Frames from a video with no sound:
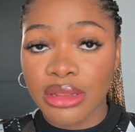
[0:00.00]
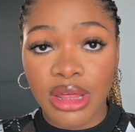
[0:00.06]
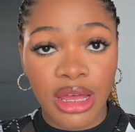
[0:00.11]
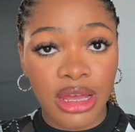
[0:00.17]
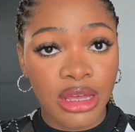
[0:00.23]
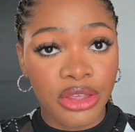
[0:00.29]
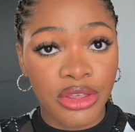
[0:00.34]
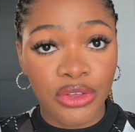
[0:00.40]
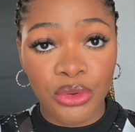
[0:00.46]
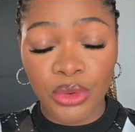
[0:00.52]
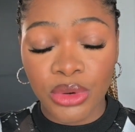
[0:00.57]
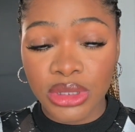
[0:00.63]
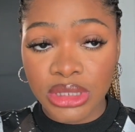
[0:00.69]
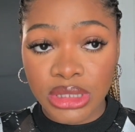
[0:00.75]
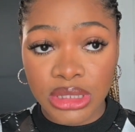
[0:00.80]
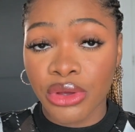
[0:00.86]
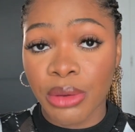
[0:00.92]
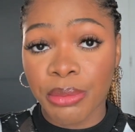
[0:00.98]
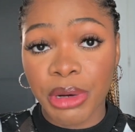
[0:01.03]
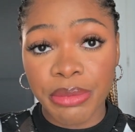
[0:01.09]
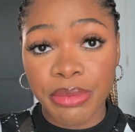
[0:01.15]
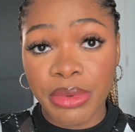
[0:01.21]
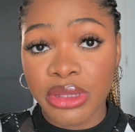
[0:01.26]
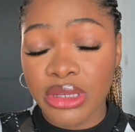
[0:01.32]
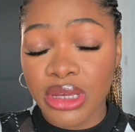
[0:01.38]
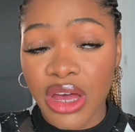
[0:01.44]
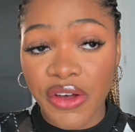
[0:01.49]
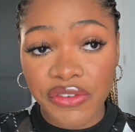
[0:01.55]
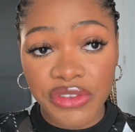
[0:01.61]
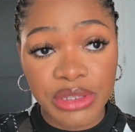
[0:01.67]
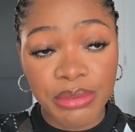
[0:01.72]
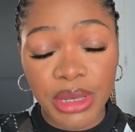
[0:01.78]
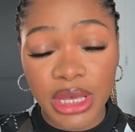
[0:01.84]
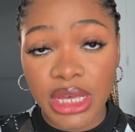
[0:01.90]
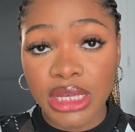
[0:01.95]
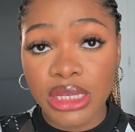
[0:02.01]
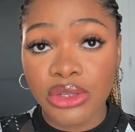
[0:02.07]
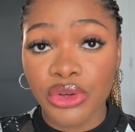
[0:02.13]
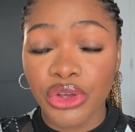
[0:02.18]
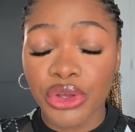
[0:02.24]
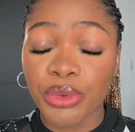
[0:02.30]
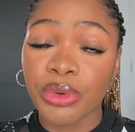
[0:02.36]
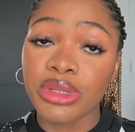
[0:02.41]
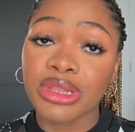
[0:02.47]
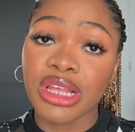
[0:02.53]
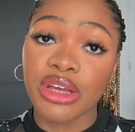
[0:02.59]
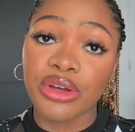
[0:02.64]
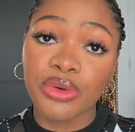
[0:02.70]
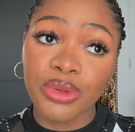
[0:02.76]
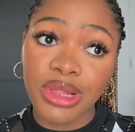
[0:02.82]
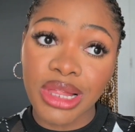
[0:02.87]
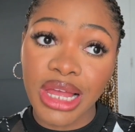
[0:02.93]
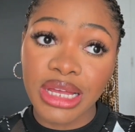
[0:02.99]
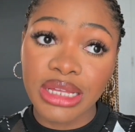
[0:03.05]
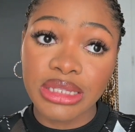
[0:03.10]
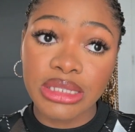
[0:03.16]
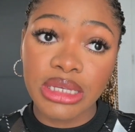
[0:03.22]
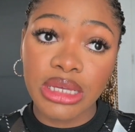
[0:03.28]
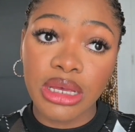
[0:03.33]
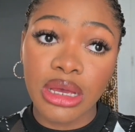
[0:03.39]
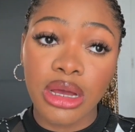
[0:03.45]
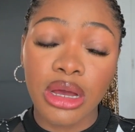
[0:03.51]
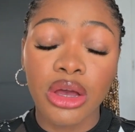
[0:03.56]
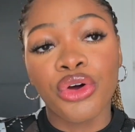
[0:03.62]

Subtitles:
like you want your apartment to have space, or you want like good lighting,